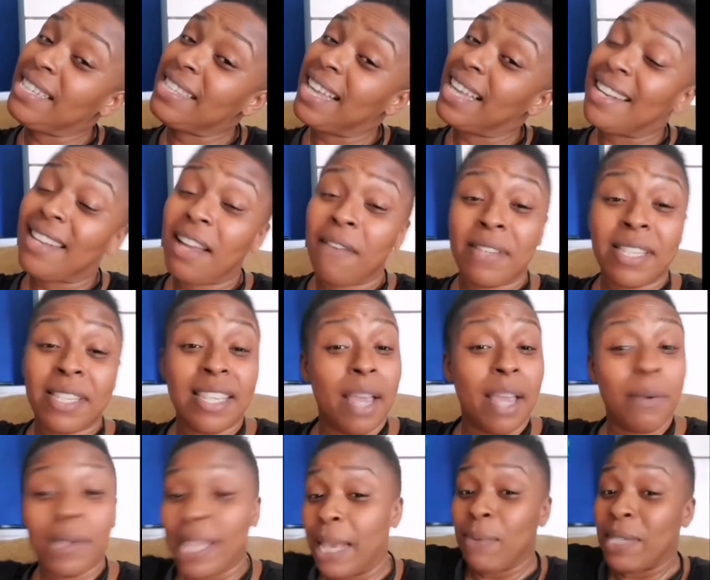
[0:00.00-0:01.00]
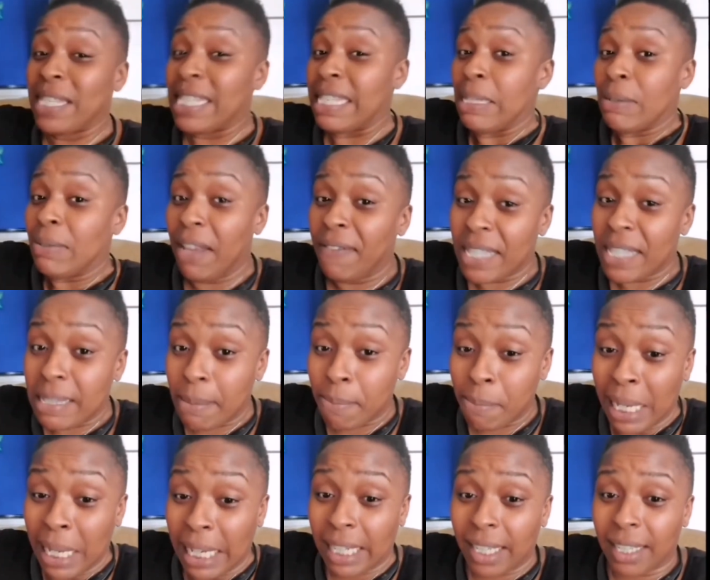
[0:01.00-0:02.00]
and it was still never
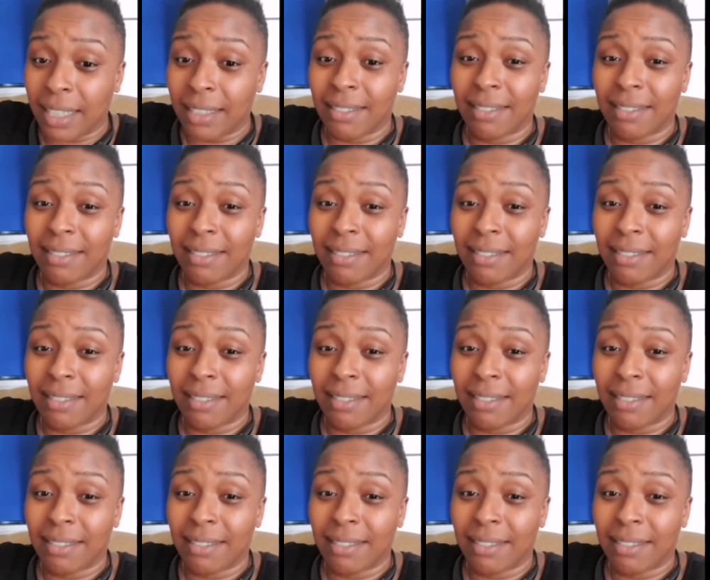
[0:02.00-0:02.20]
submitted,